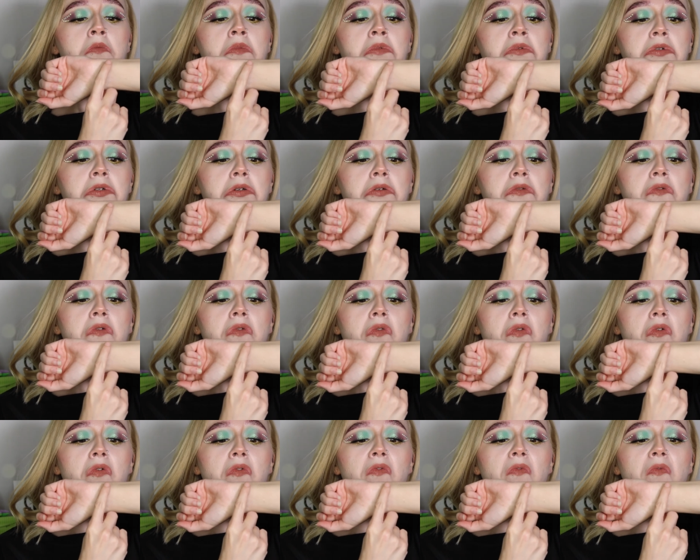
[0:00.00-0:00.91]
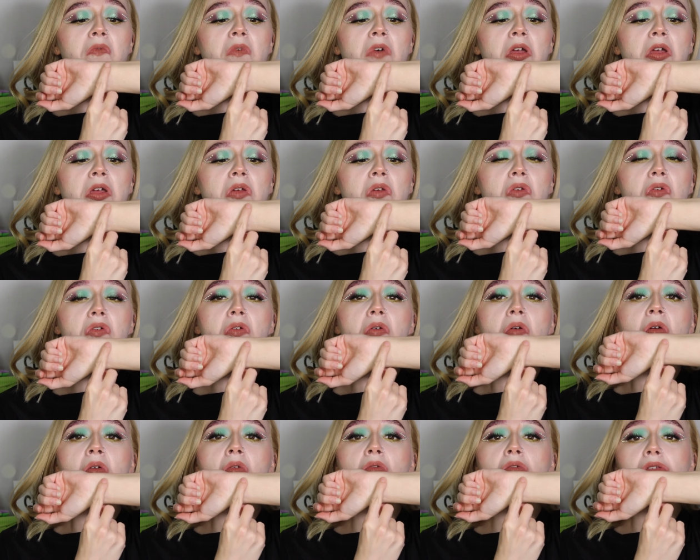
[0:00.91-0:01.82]
Let's get a little face
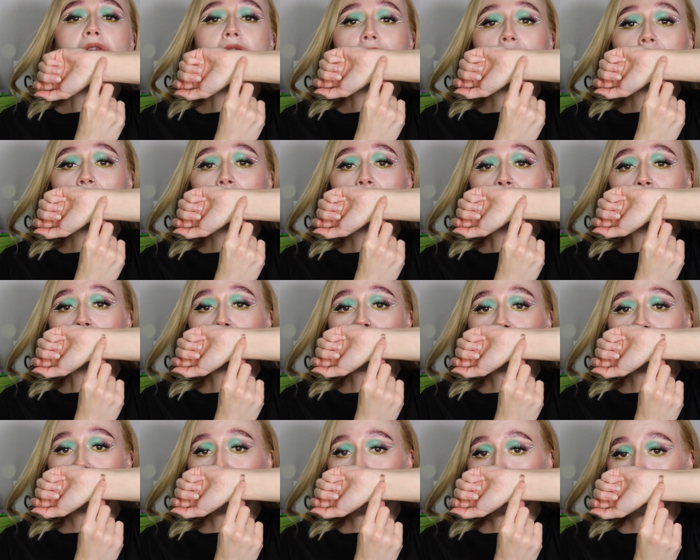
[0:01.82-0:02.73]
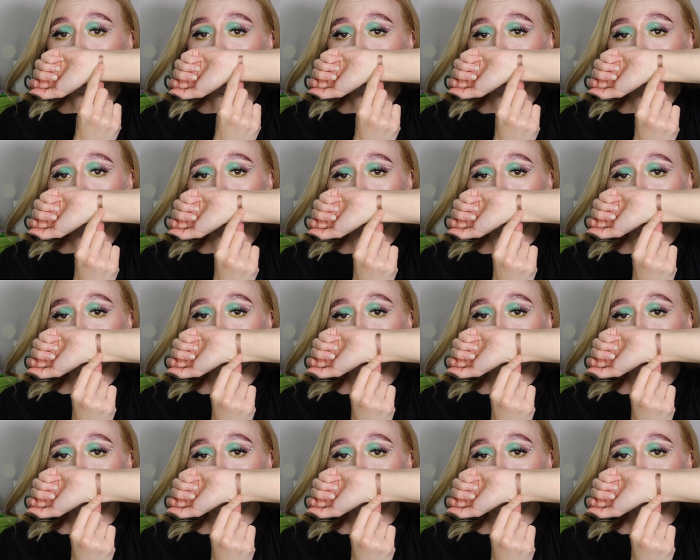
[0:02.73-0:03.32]
trying to see what I'm doing here.